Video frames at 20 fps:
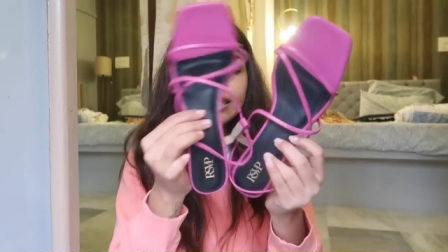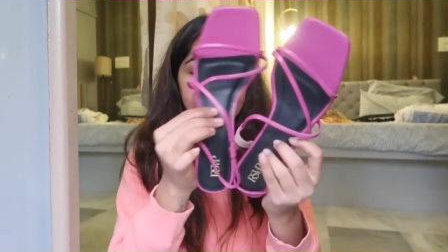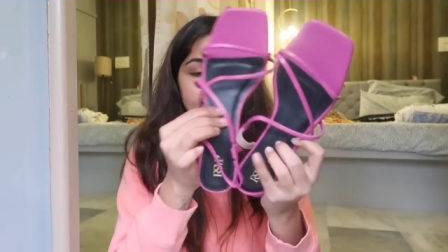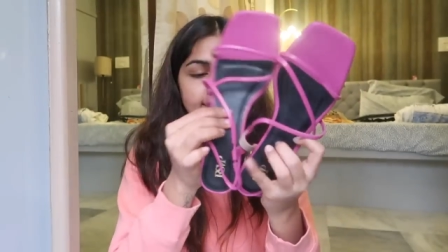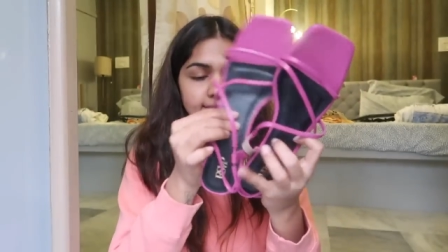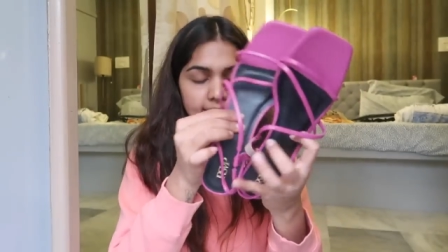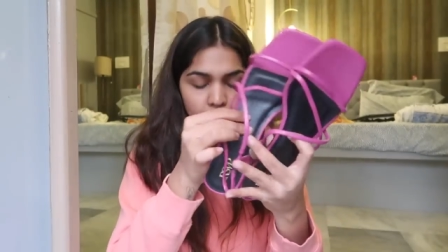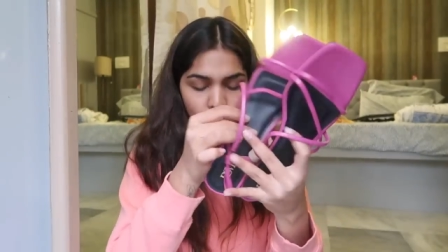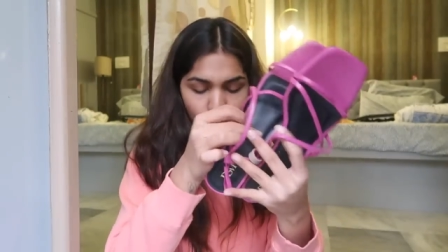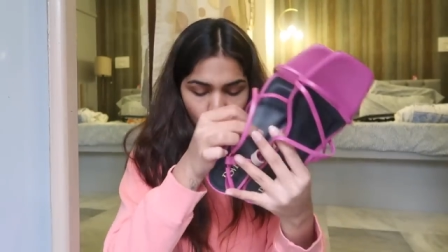
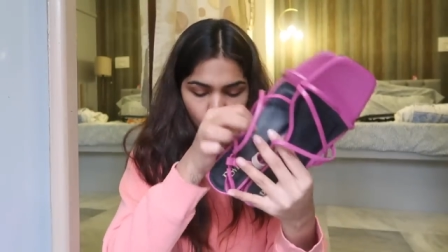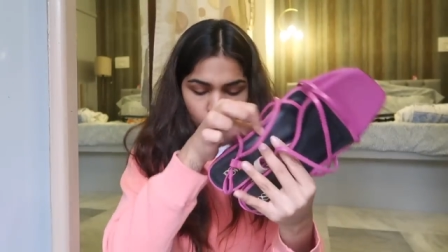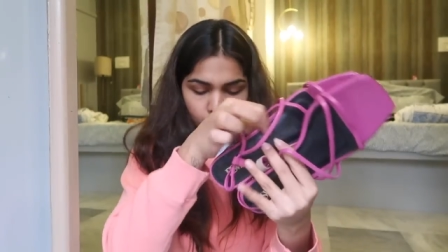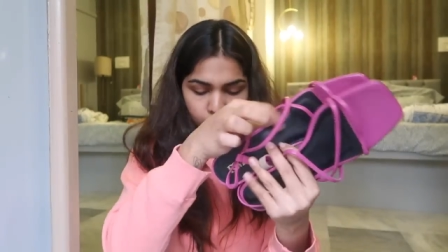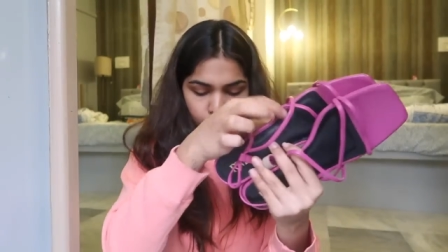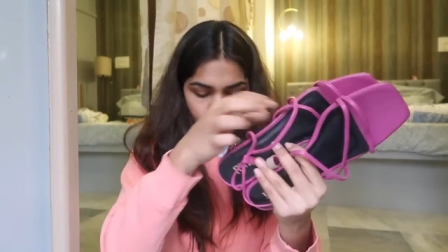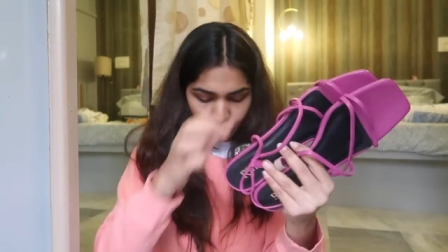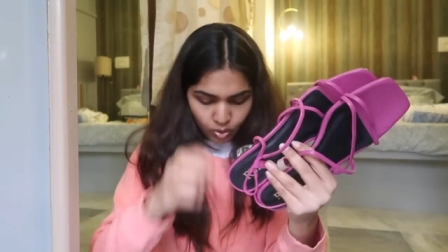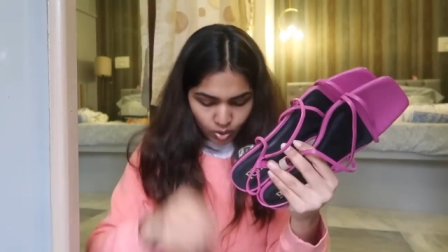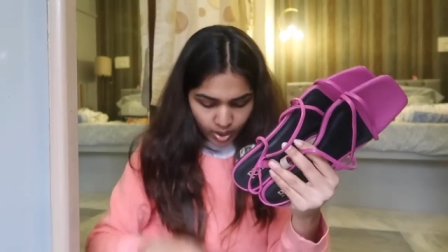These are
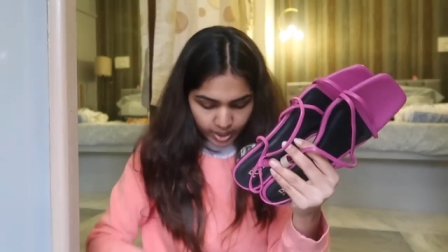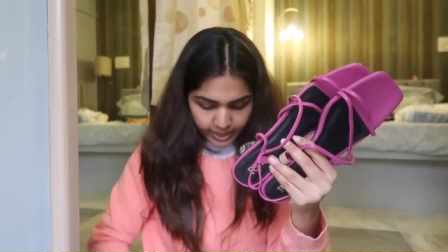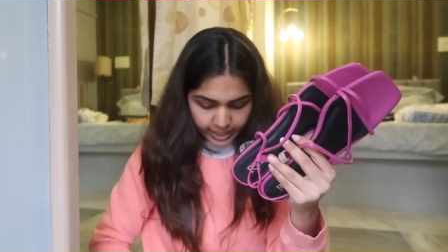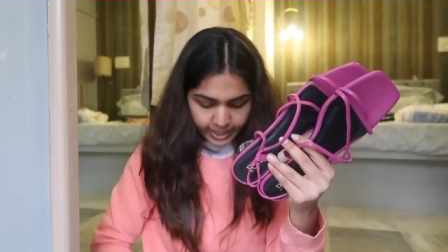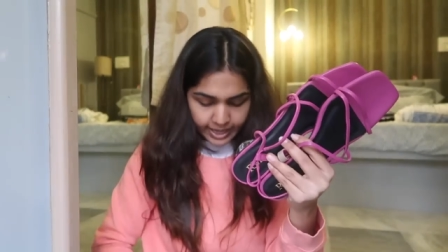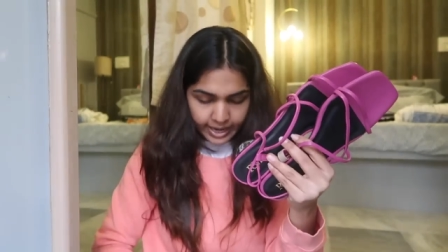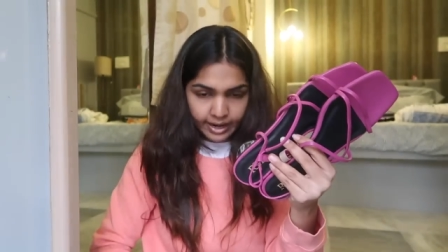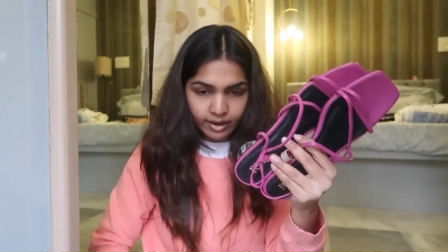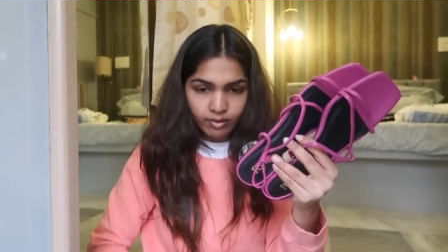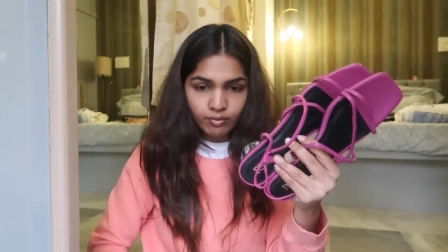also
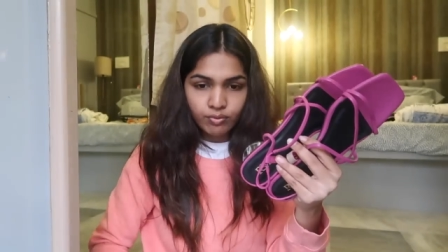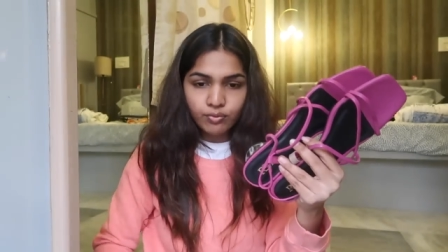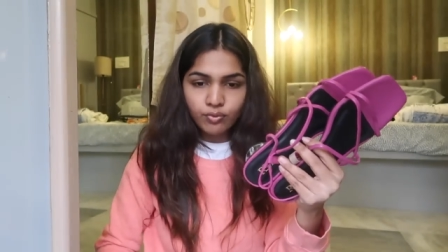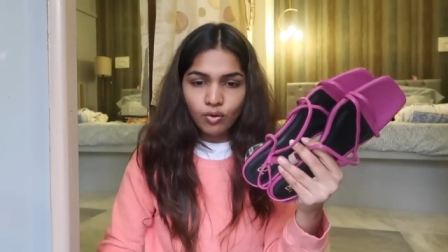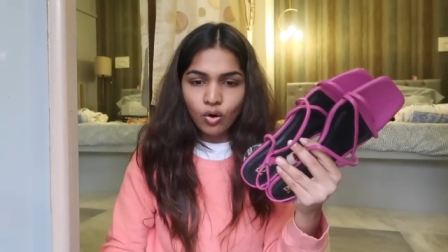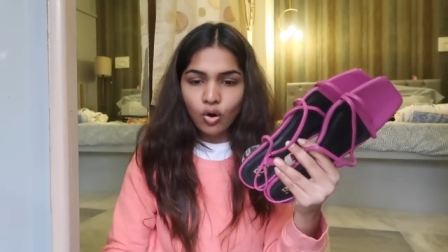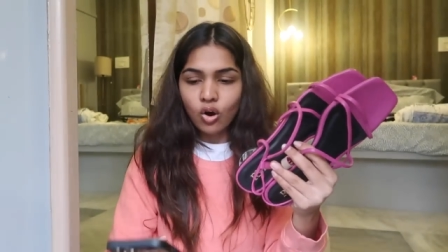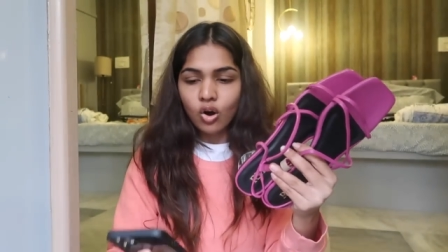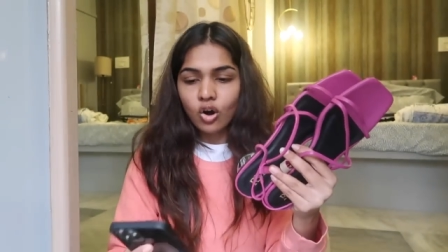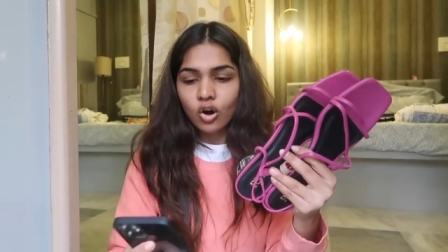again
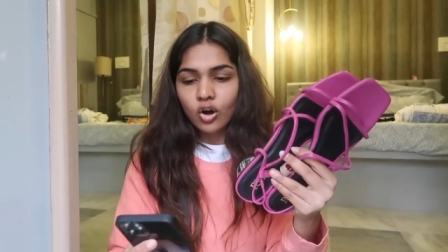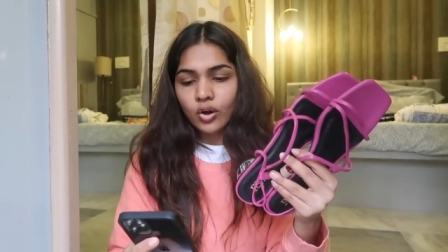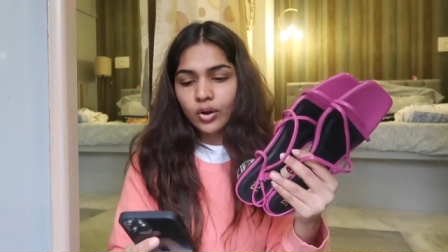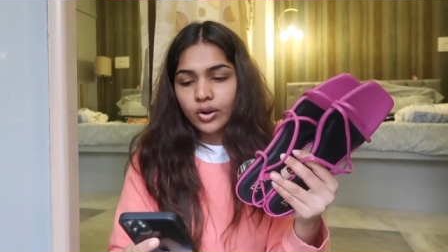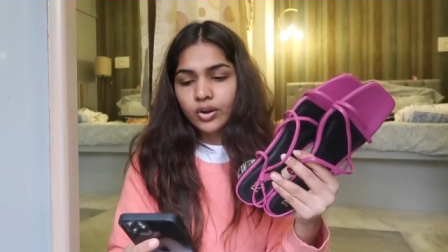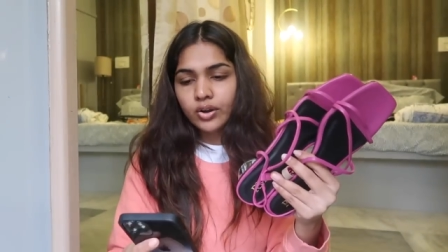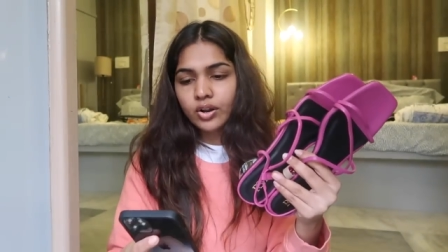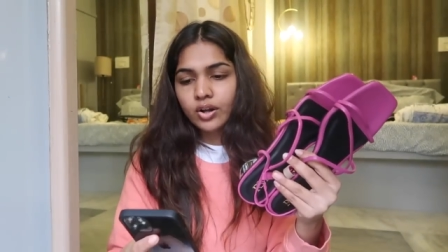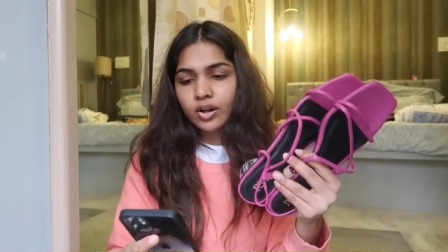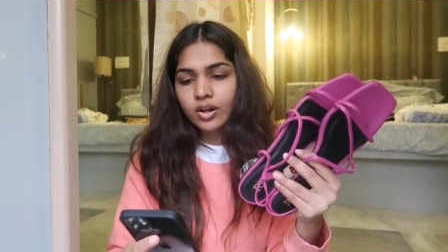for